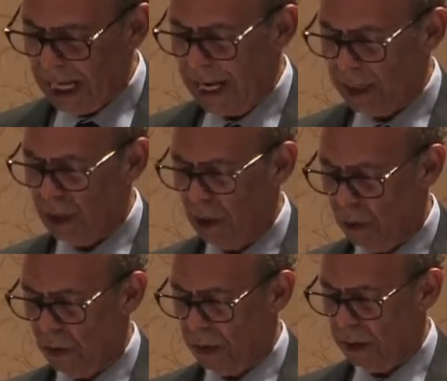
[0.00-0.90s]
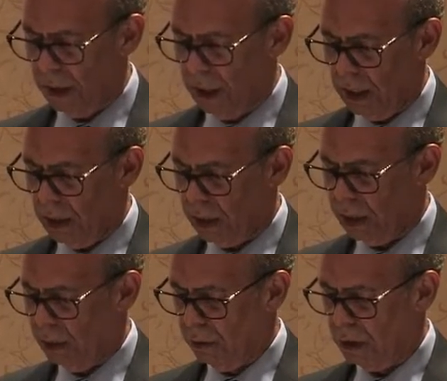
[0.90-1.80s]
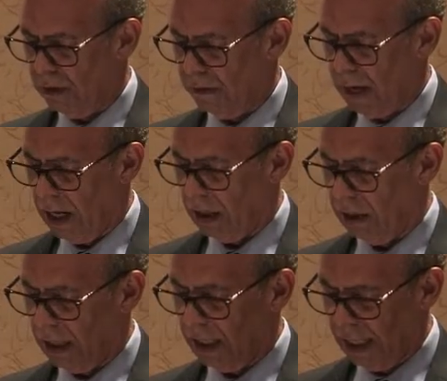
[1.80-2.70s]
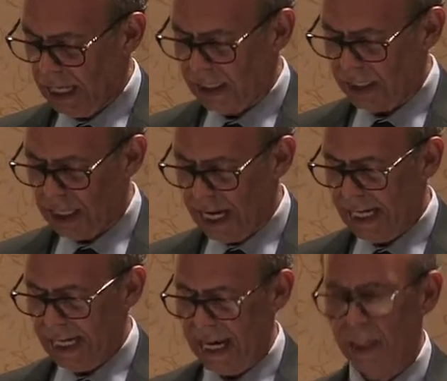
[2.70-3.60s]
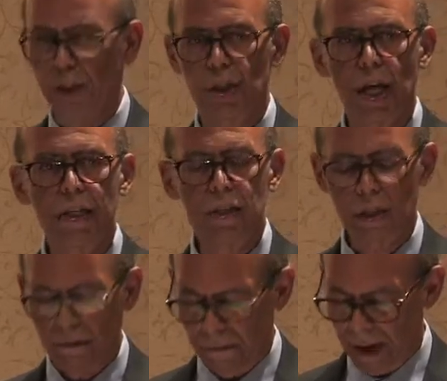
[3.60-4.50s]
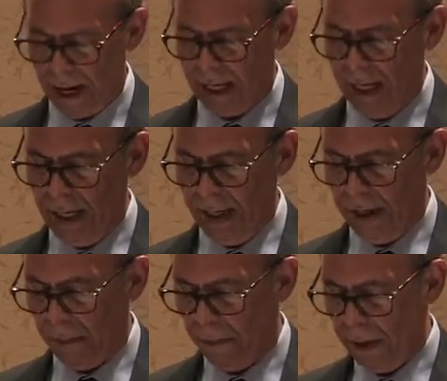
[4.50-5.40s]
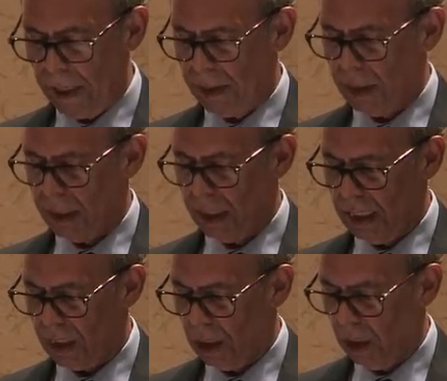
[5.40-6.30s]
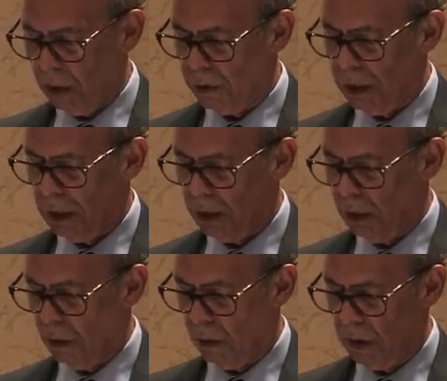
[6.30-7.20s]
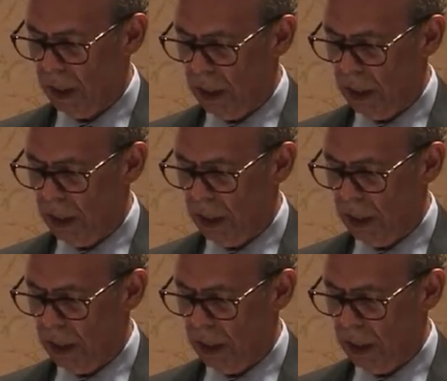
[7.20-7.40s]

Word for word: that door to students of color unless they can justify their presence is closing the door